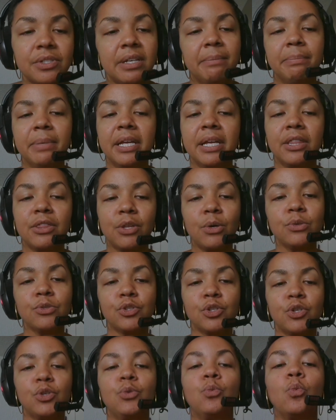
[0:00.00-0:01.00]
but those
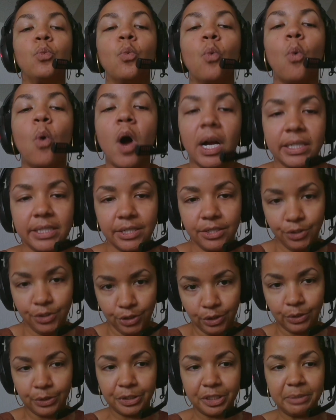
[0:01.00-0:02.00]
who want
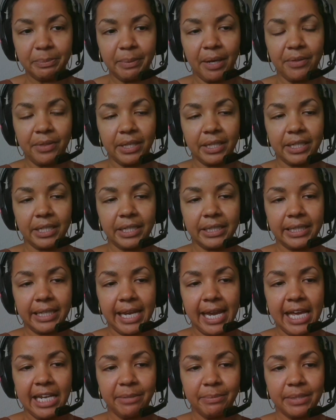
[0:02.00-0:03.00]
to learn about the
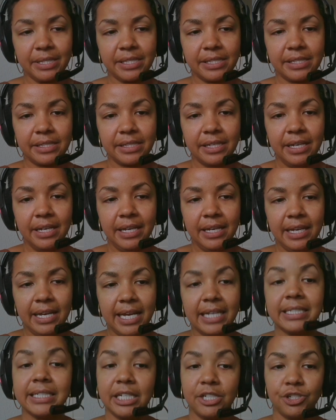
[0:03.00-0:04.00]
cannabis
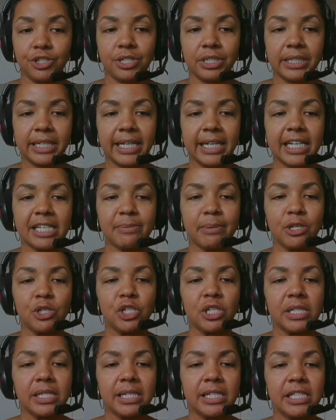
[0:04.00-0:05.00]
intentionally,
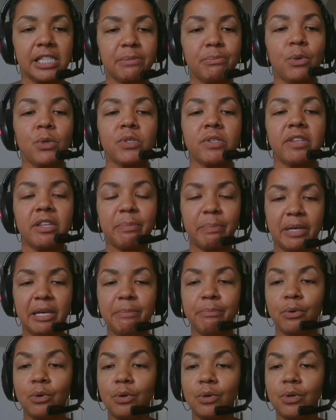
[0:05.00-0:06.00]
especially since most of the
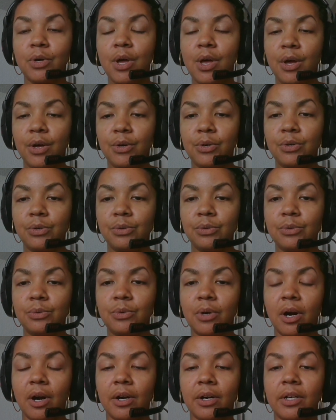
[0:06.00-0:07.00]
people who
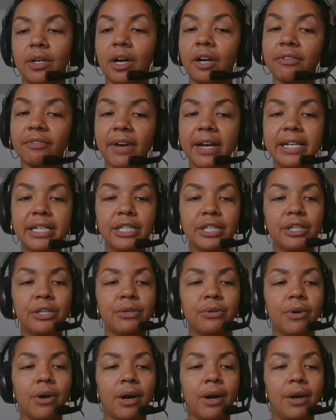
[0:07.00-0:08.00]
are finding
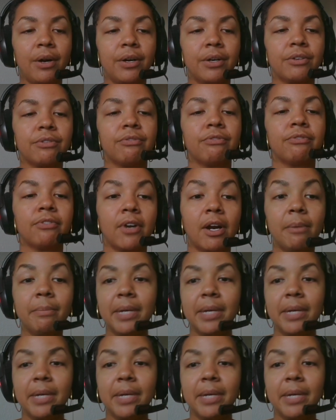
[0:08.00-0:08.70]
you are from